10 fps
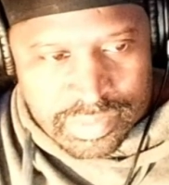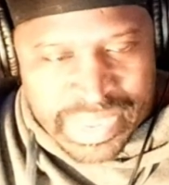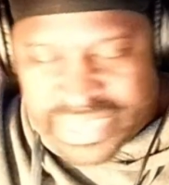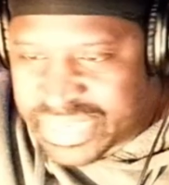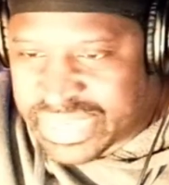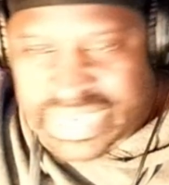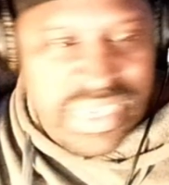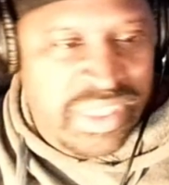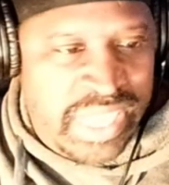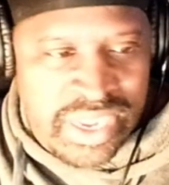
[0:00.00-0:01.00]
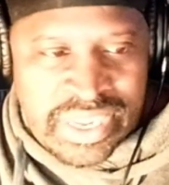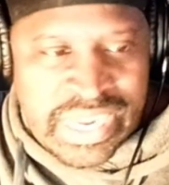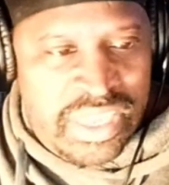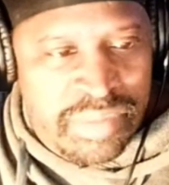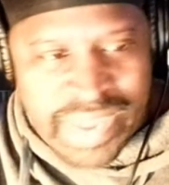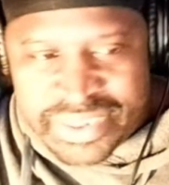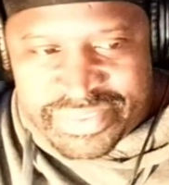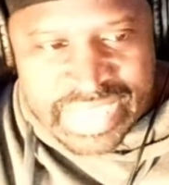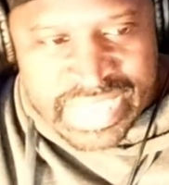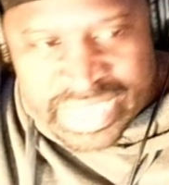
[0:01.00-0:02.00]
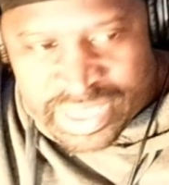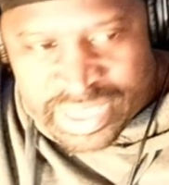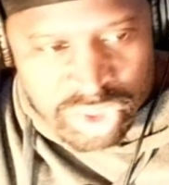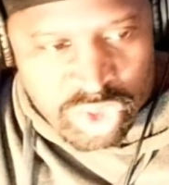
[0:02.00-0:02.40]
Better than anything anybody said